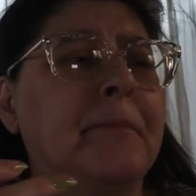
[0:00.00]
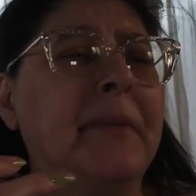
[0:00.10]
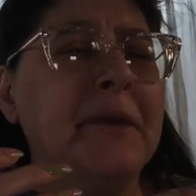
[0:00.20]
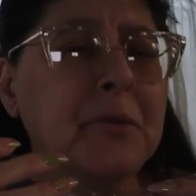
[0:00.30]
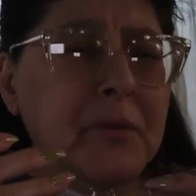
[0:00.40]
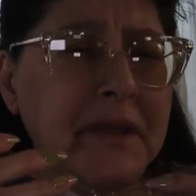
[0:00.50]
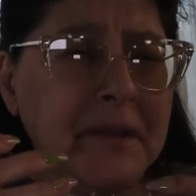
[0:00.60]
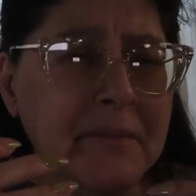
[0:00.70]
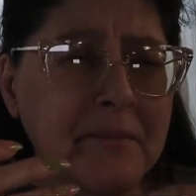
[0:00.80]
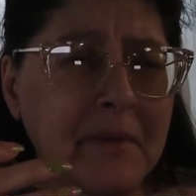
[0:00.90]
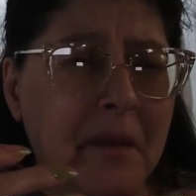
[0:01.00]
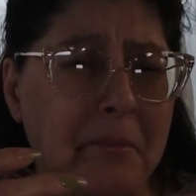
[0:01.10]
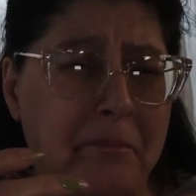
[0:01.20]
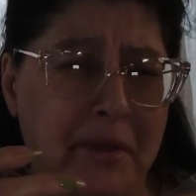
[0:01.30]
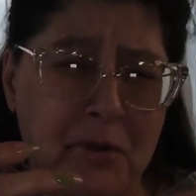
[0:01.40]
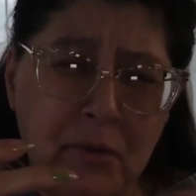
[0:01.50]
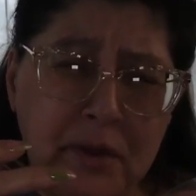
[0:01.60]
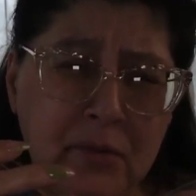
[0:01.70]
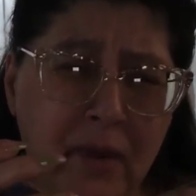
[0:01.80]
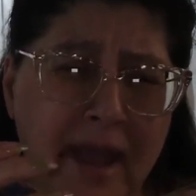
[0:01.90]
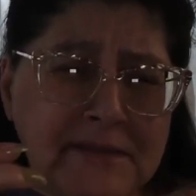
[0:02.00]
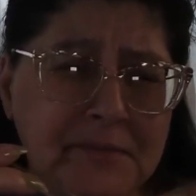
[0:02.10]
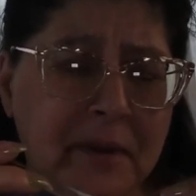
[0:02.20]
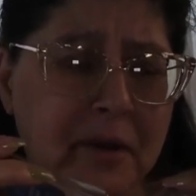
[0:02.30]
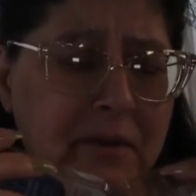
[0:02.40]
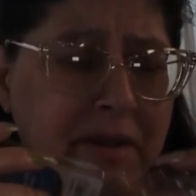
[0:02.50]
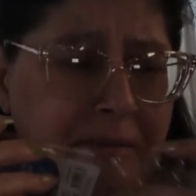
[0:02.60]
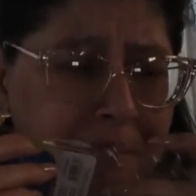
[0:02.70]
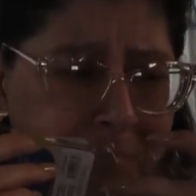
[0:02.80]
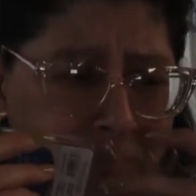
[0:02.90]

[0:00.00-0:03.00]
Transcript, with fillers: bittery, a bittery raspberry.